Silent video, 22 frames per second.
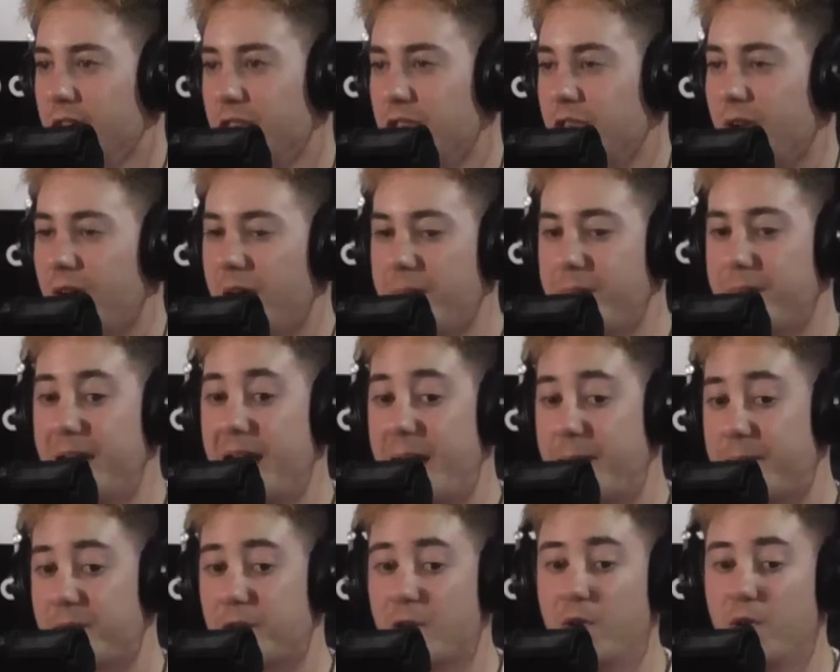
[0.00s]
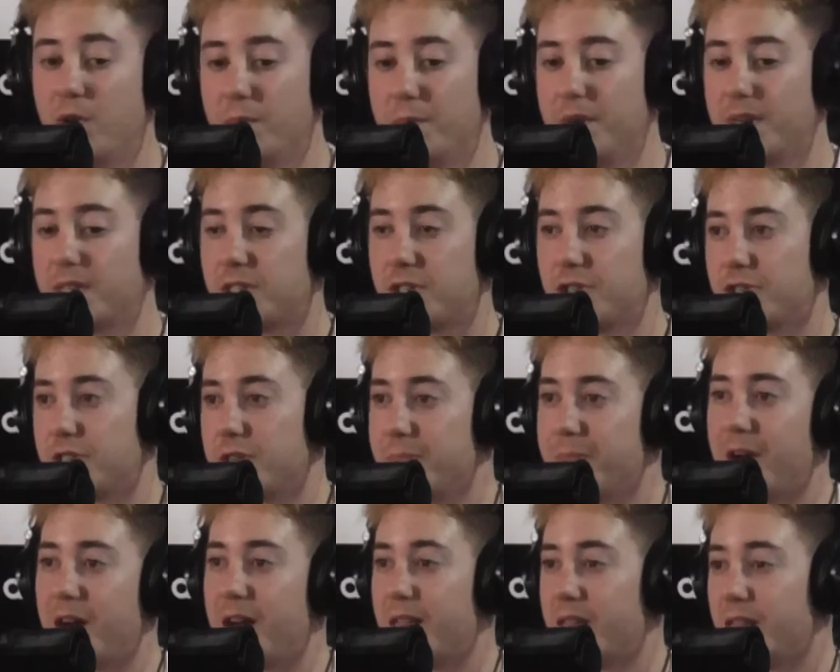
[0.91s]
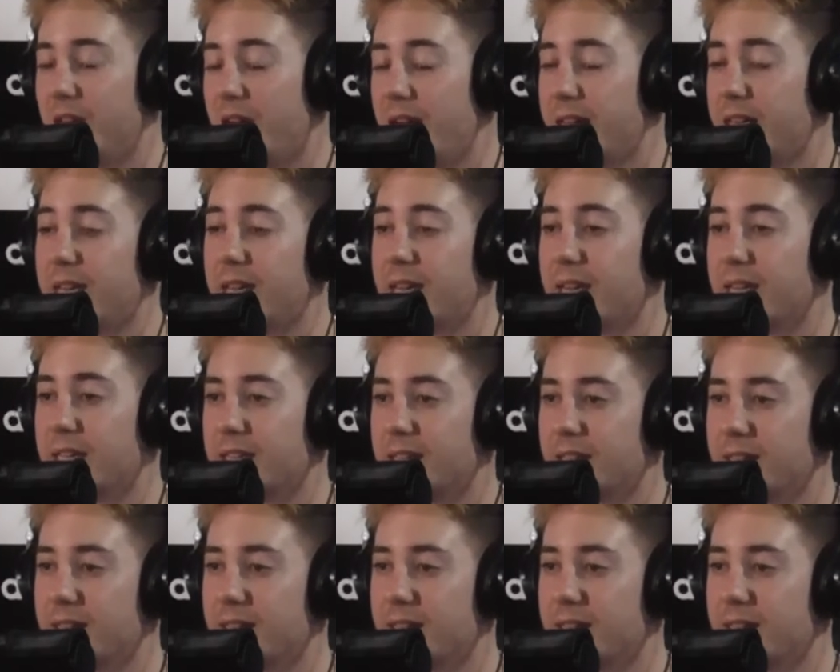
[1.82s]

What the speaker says: So I map the whole mixer to my liking.